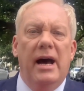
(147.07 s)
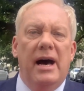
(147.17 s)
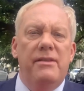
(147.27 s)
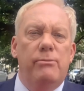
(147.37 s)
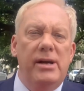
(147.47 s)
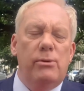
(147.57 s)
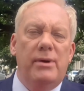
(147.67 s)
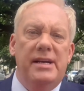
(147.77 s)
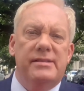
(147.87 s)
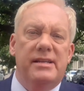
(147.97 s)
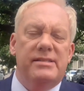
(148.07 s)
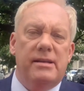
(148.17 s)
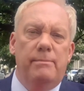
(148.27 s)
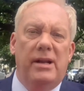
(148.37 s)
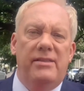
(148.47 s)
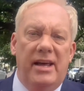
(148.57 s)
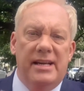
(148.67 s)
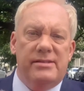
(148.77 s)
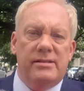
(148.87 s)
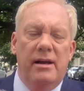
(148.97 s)
And the real reason is simply
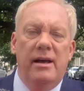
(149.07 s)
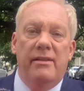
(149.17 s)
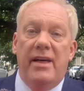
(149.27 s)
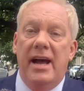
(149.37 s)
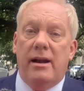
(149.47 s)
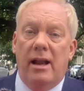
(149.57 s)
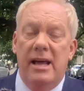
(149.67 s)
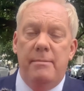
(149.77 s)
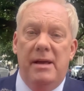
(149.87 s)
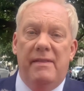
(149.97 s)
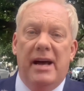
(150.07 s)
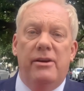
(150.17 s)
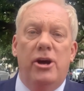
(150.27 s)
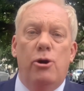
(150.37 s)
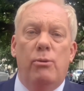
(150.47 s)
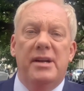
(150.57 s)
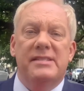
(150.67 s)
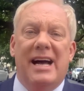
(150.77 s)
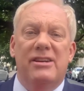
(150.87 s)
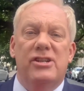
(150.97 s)
this. They're claiming that no one
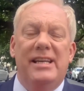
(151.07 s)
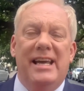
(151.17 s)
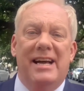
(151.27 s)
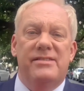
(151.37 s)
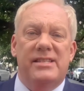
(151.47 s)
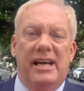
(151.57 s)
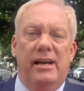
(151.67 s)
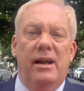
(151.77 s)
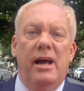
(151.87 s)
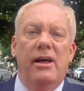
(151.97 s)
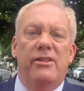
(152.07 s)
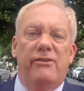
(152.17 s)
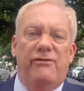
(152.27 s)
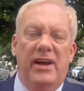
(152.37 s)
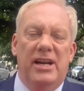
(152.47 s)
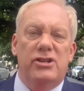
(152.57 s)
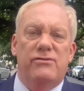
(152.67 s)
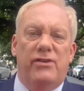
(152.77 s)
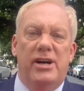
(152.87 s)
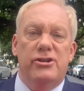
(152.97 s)
has actually yet seen the finished
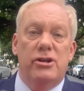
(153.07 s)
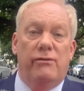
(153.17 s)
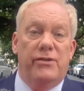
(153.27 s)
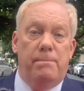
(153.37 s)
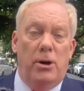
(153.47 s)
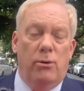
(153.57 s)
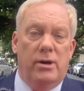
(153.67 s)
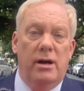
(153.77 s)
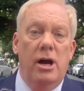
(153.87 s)
version of the book.